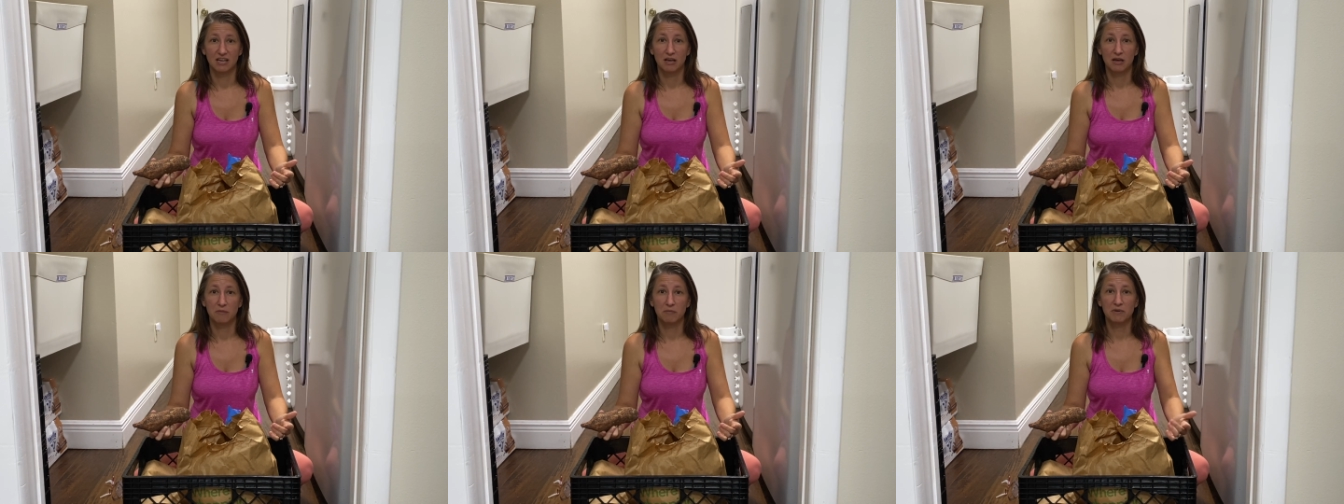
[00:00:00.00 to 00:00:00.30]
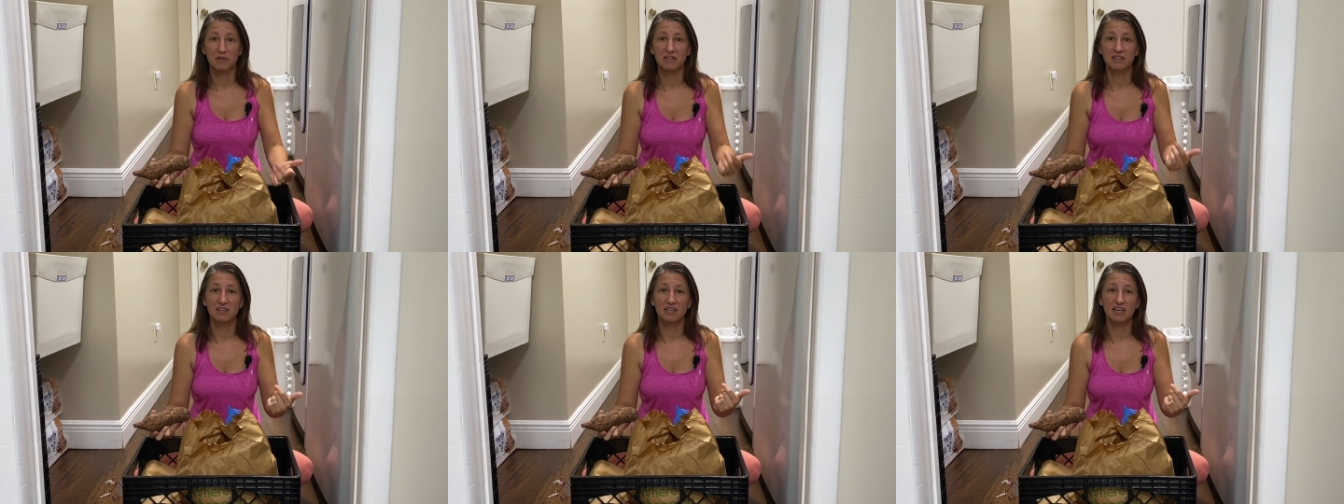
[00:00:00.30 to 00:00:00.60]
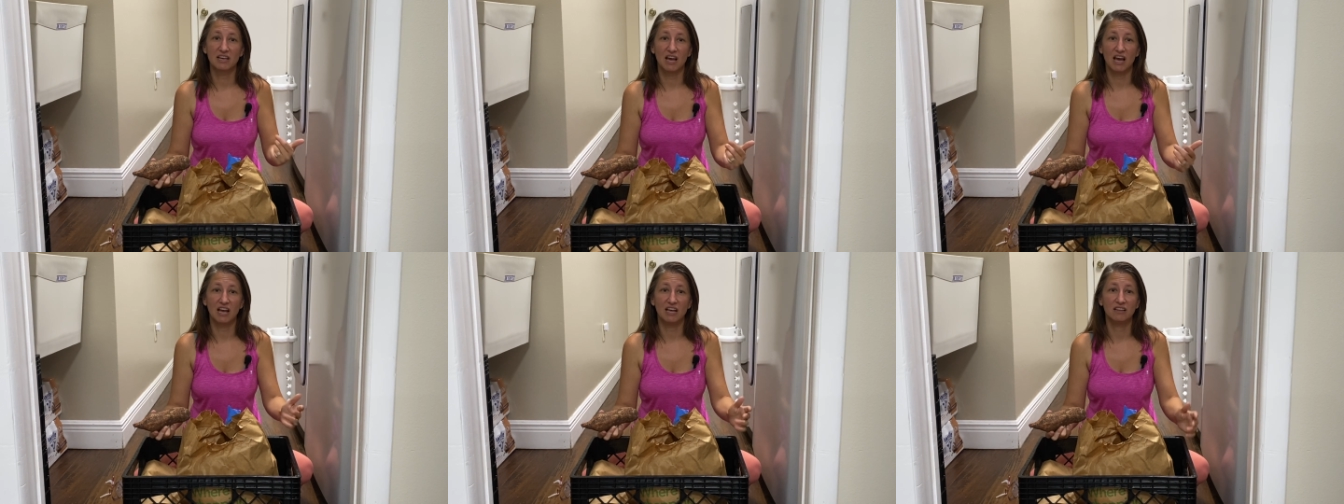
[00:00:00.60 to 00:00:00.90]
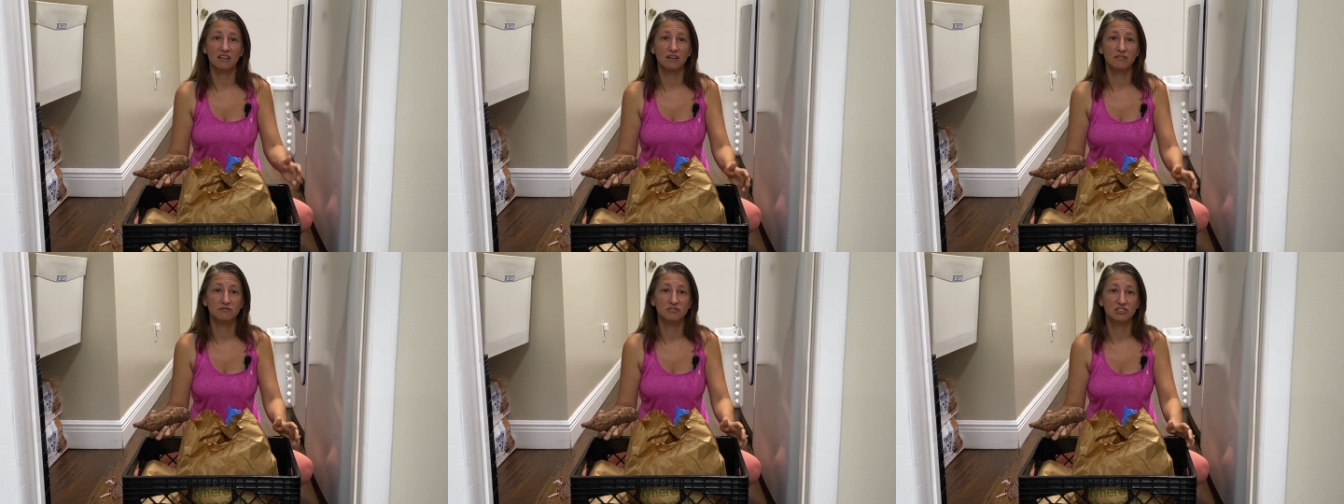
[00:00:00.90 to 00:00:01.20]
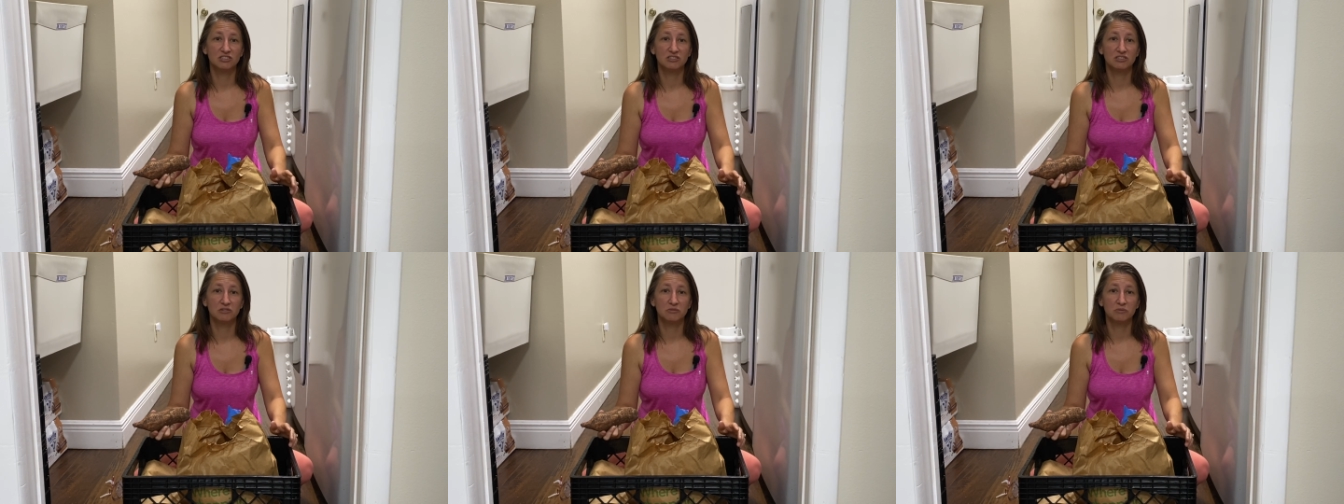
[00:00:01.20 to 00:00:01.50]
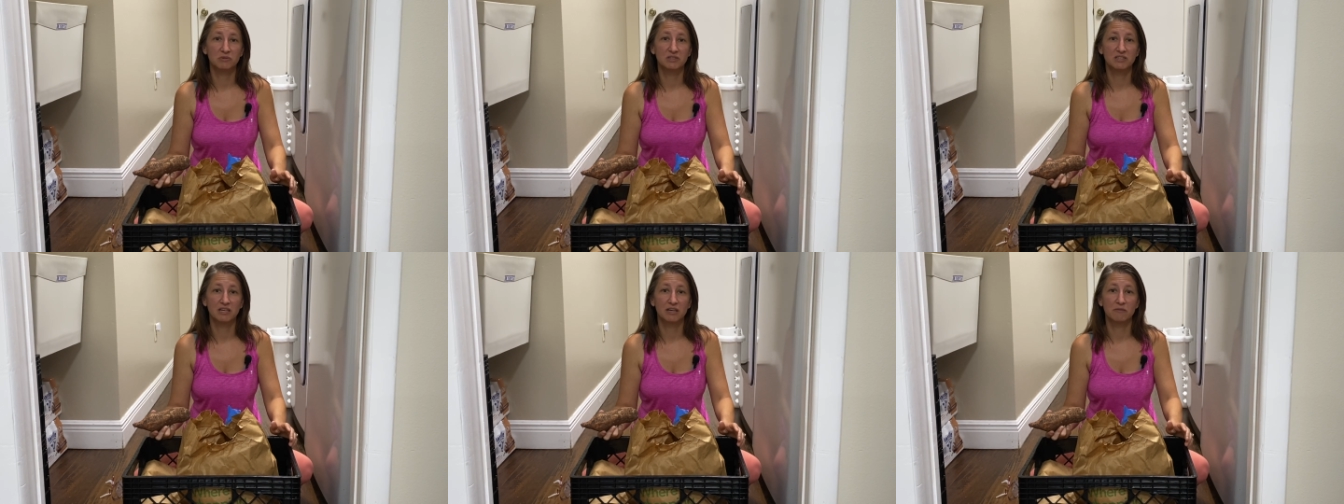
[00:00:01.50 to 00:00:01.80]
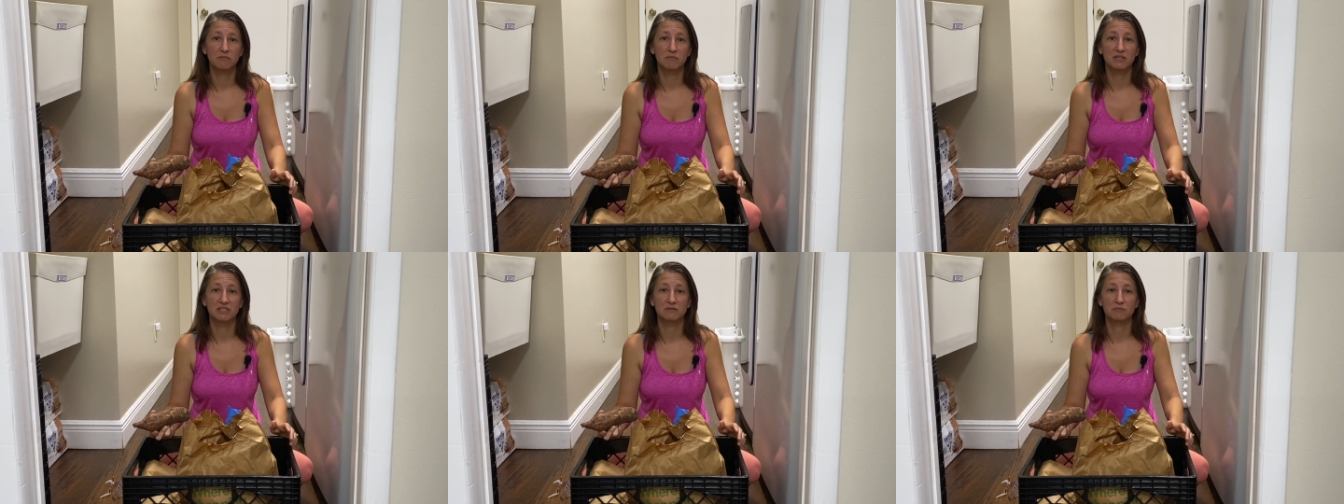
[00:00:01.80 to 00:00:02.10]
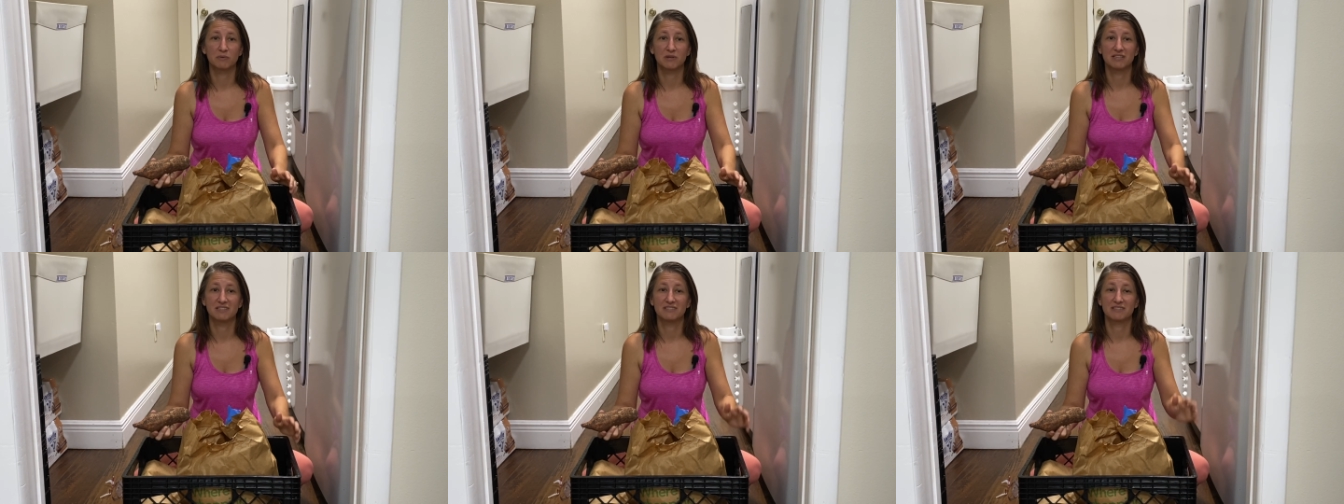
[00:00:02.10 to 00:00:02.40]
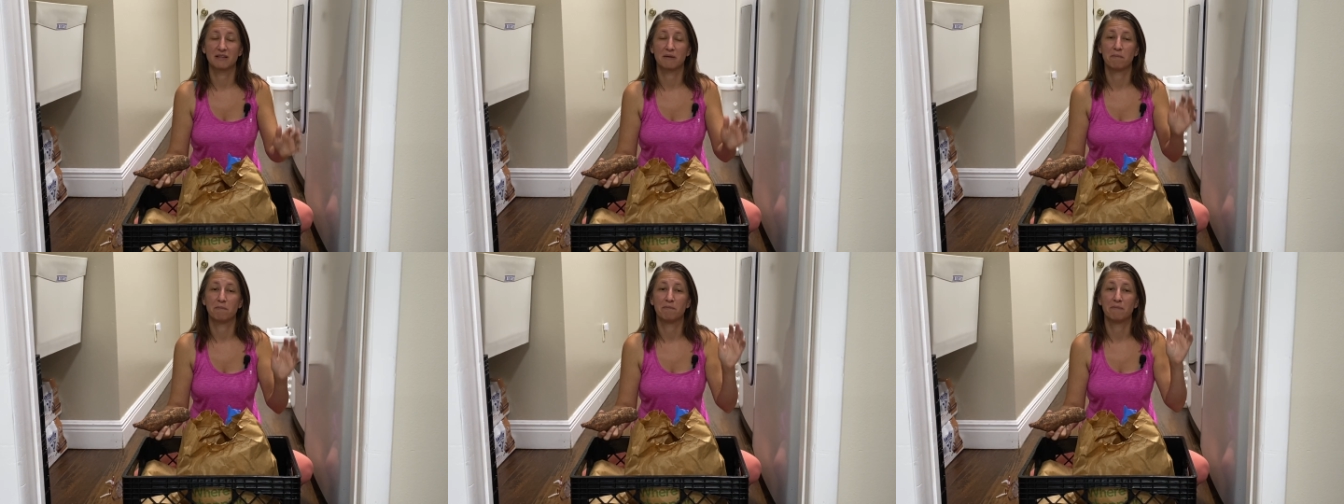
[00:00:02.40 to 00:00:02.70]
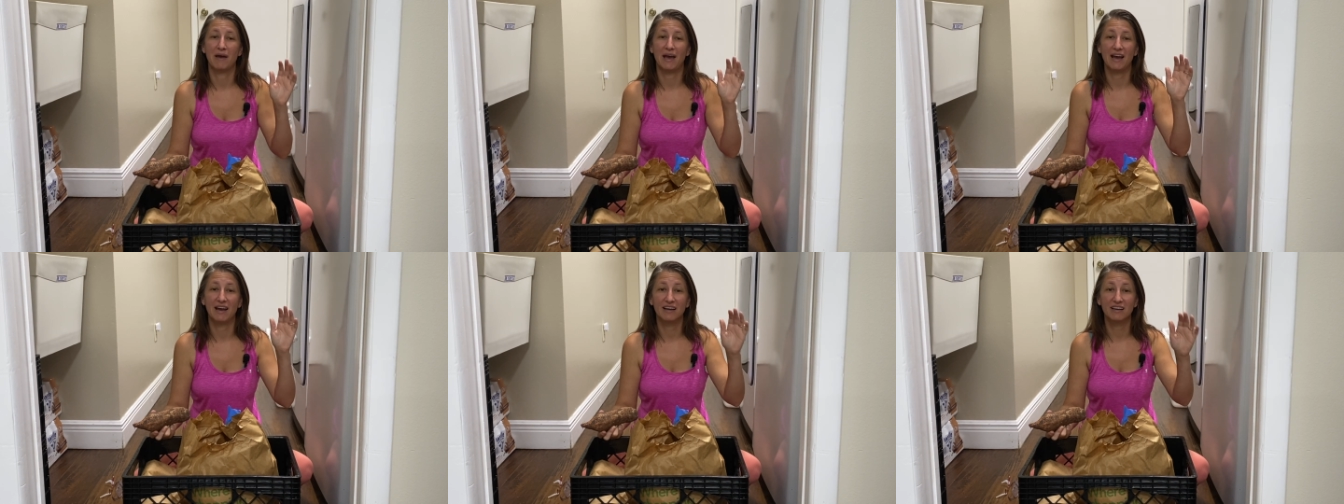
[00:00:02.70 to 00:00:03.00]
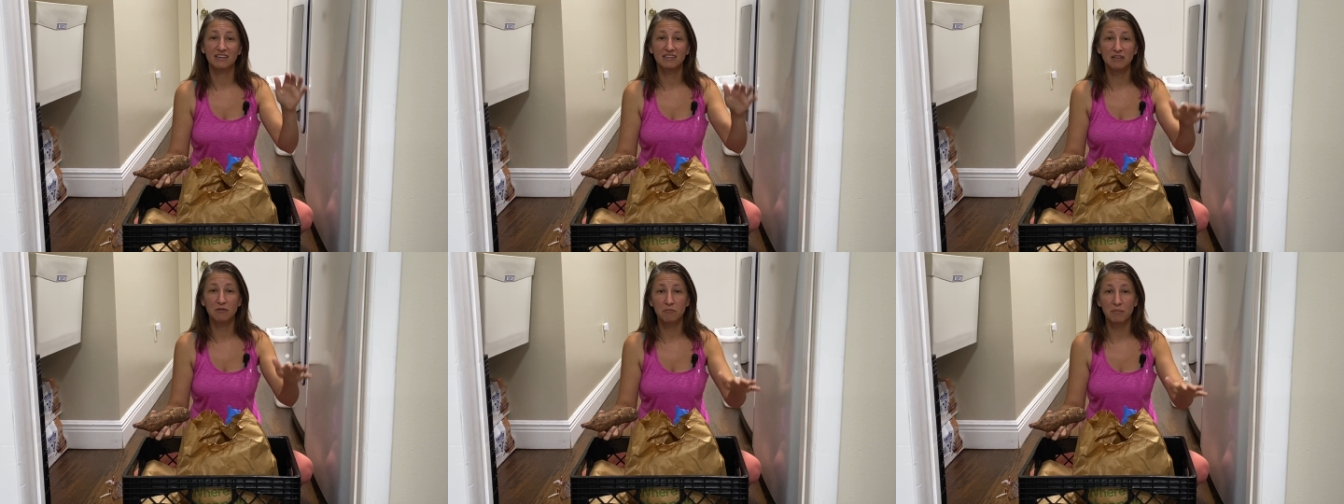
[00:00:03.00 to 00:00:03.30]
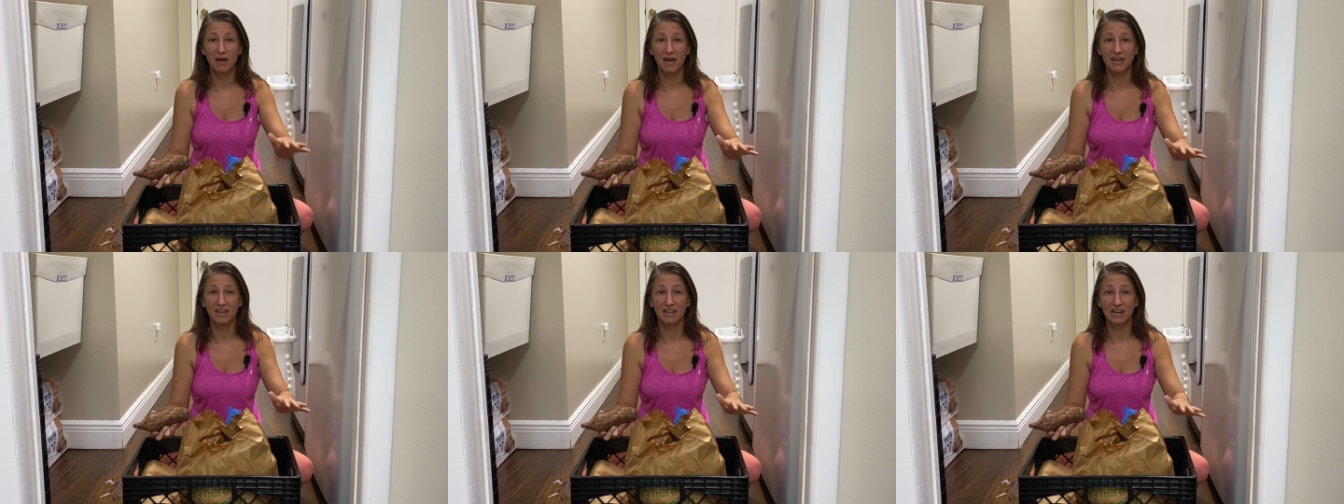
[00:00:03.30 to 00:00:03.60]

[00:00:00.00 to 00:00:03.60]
But the thing I love to do with them is place them back in the bed